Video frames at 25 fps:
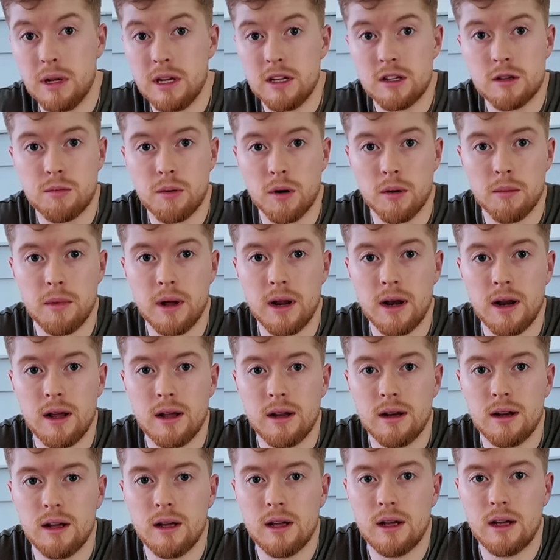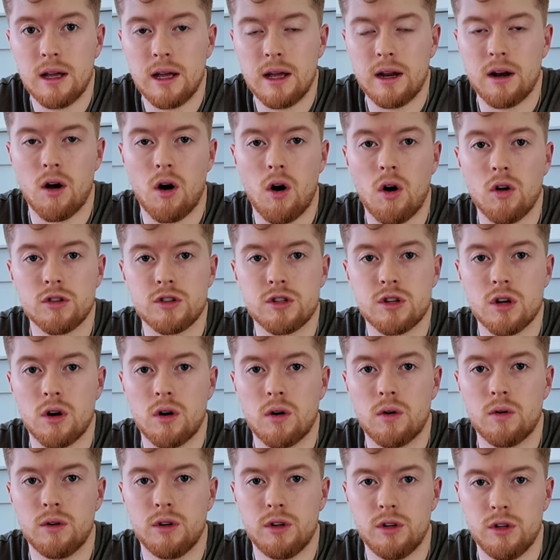beats per minute, and
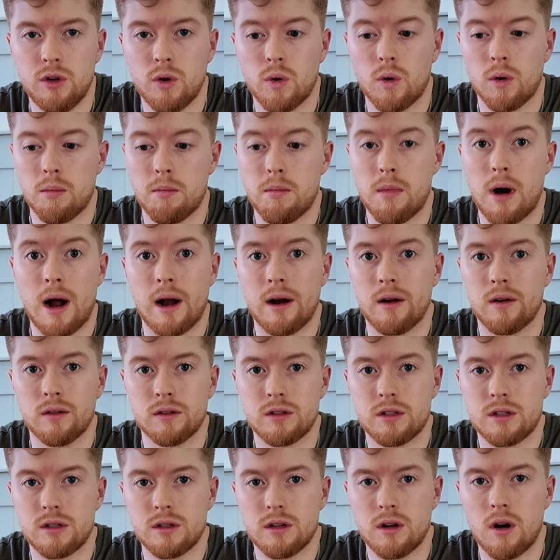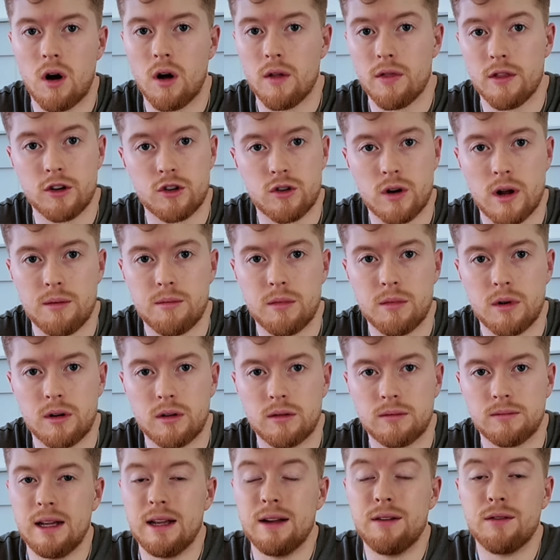also your miles on the treadmill.
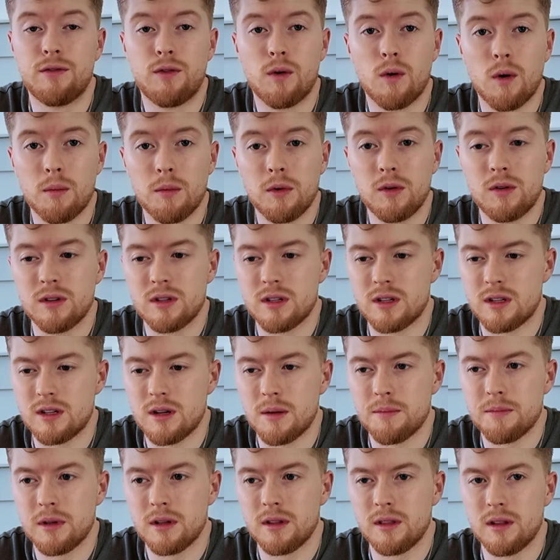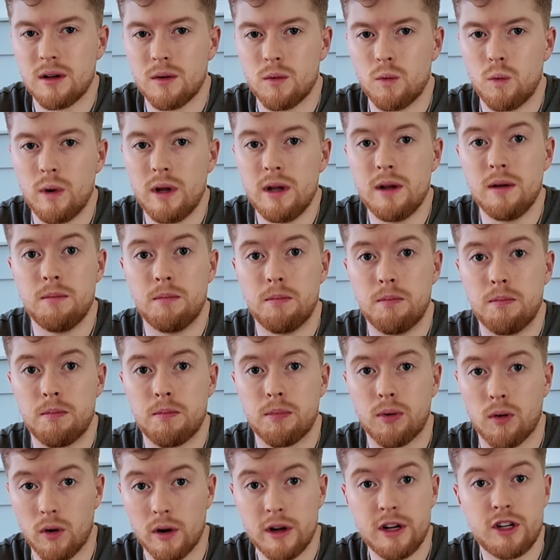Informal is something that we
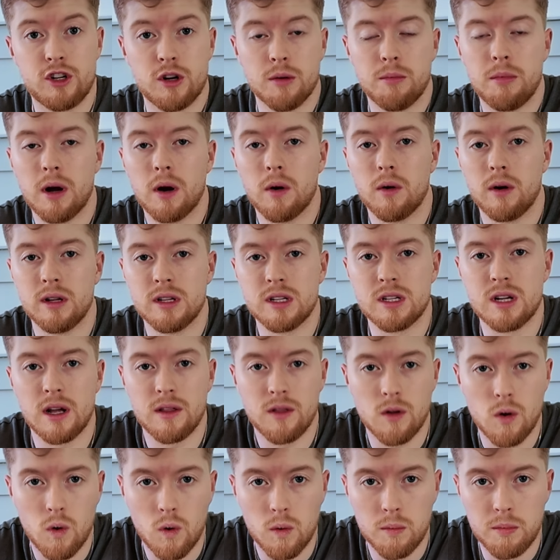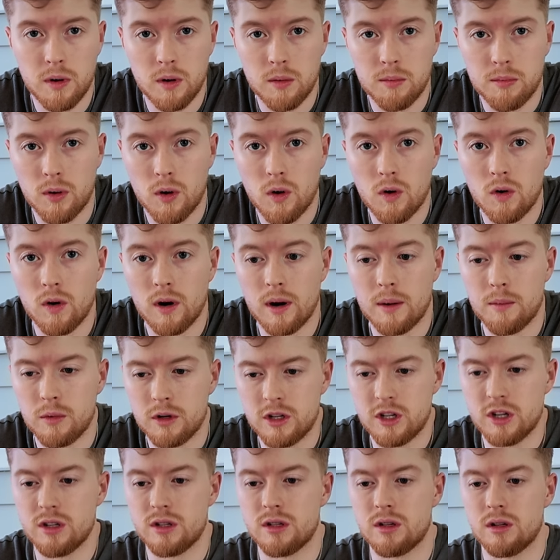preach about inside the Whole Built program,
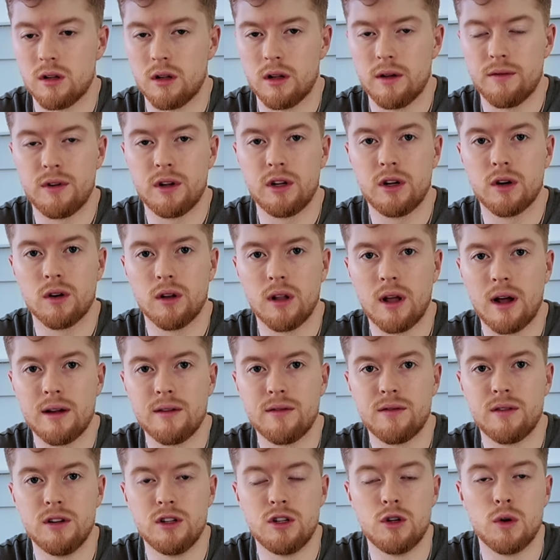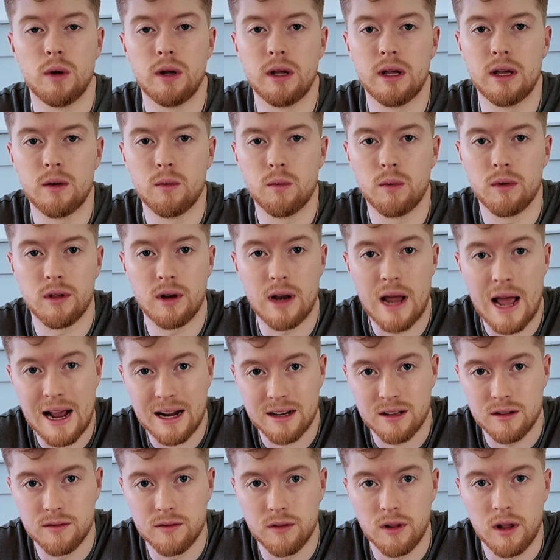which is living your life and doing it with an
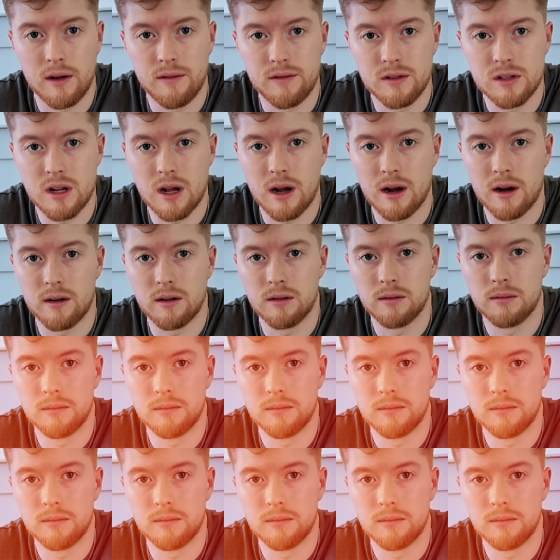active lifestyle.